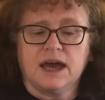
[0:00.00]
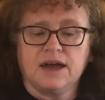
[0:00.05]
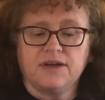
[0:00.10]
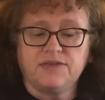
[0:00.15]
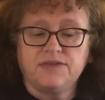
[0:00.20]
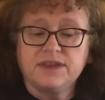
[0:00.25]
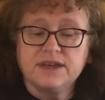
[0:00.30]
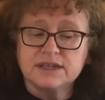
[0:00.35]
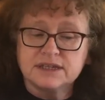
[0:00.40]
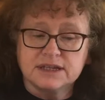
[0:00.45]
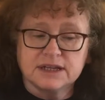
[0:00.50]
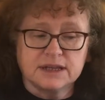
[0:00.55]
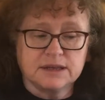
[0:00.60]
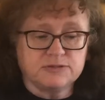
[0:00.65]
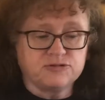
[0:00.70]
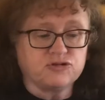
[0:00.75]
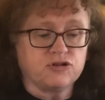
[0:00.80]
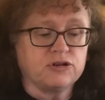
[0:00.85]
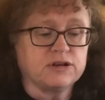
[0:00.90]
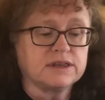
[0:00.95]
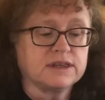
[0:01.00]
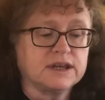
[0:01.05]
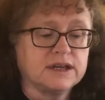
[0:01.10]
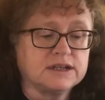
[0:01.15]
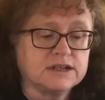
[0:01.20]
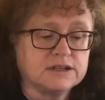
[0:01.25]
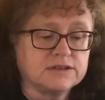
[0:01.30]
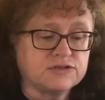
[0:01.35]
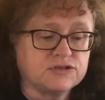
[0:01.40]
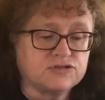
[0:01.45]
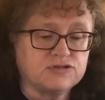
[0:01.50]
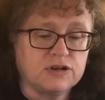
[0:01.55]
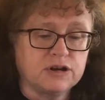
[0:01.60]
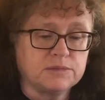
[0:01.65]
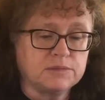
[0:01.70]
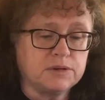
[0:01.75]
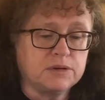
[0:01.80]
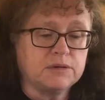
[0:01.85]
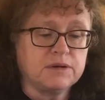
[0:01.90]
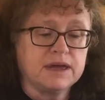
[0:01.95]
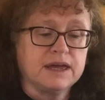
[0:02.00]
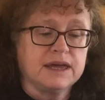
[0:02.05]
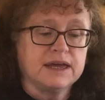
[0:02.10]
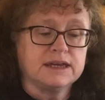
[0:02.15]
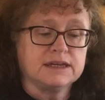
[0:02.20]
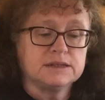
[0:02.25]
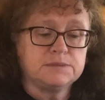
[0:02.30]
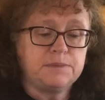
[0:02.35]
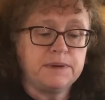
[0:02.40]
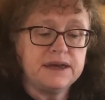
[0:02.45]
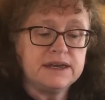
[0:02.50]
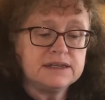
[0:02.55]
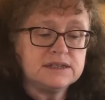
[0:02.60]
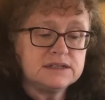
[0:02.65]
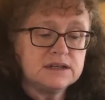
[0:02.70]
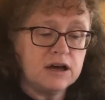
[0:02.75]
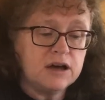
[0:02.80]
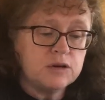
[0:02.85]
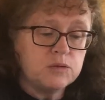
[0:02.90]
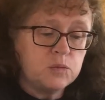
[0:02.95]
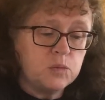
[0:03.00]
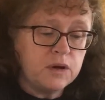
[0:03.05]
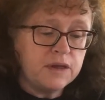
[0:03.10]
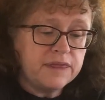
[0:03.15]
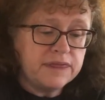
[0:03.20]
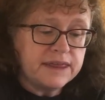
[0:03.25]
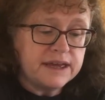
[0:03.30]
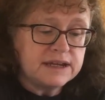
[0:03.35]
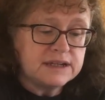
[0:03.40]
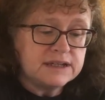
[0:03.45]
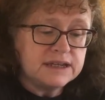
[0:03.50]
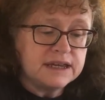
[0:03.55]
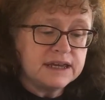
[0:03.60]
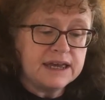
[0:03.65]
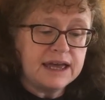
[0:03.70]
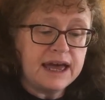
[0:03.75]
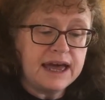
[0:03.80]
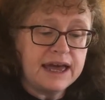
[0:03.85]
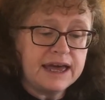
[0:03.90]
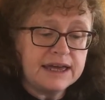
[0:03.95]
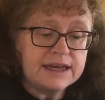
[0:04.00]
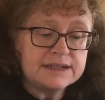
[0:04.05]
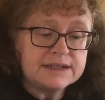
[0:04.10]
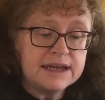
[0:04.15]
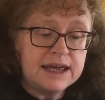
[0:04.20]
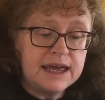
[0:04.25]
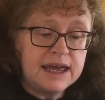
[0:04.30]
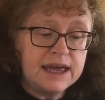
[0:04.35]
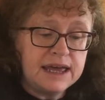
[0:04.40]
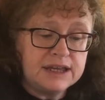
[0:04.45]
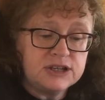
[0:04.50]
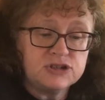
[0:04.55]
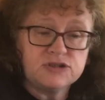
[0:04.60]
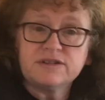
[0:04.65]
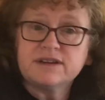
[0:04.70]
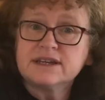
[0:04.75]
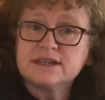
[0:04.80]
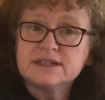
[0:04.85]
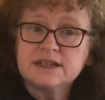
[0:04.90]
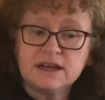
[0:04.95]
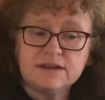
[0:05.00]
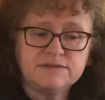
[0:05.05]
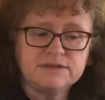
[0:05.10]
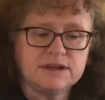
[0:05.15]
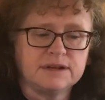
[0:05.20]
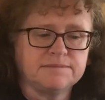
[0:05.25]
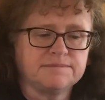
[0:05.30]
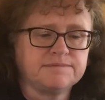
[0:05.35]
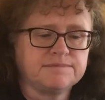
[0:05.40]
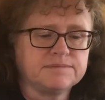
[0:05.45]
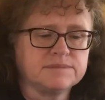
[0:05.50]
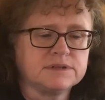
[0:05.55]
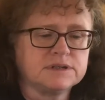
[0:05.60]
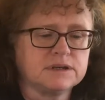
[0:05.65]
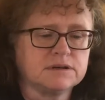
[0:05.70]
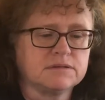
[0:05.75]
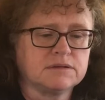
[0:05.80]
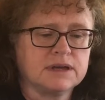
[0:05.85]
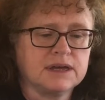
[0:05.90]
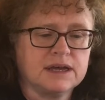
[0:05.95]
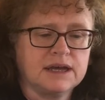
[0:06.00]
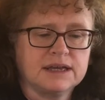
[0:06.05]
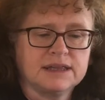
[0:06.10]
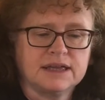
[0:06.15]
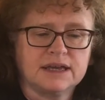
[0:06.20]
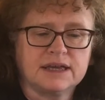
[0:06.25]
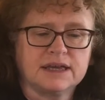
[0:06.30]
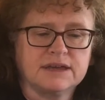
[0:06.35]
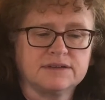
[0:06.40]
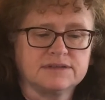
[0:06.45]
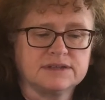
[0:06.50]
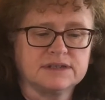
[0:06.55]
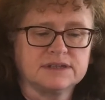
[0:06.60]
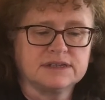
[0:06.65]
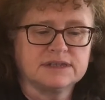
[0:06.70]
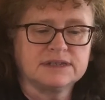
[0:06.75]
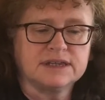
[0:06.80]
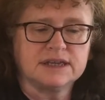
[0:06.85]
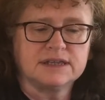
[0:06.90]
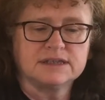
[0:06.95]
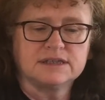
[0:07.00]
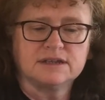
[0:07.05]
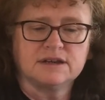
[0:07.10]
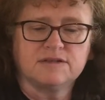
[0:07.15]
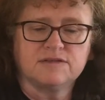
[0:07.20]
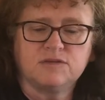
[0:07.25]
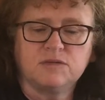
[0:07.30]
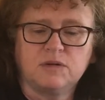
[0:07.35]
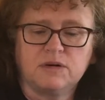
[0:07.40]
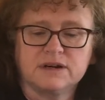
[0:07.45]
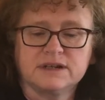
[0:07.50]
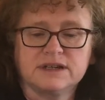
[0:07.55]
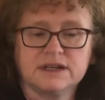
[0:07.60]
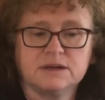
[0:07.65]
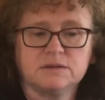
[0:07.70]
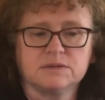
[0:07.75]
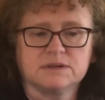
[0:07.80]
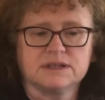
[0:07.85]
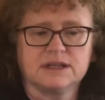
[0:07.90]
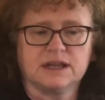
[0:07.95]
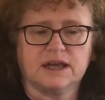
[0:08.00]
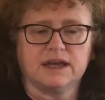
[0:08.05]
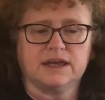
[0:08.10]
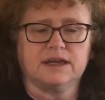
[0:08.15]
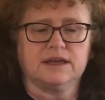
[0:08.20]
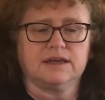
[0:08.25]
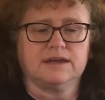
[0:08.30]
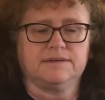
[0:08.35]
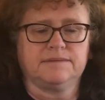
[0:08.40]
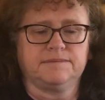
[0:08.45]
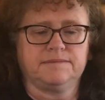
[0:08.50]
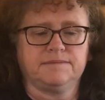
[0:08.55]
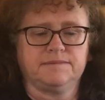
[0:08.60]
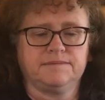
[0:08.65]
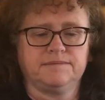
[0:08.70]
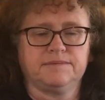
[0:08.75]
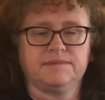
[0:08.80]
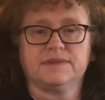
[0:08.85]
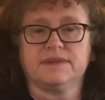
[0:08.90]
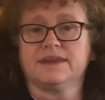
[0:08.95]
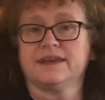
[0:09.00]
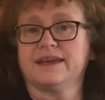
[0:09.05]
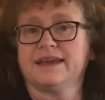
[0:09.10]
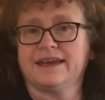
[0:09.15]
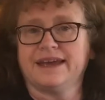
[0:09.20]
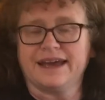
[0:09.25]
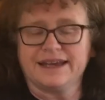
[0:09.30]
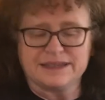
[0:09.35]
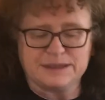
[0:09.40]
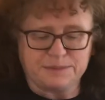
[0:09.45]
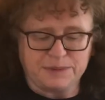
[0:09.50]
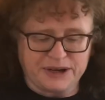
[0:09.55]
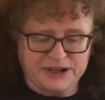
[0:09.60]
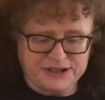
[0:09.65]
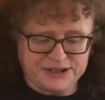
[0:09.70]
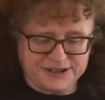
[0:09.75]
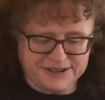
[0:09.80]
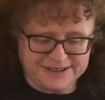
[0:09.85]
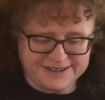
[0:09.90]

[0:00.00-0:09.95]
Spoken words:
This little drawing that I did of Strongbow is based on one that he had during his lifetime. So that gives us a sense of what he was like as a picture.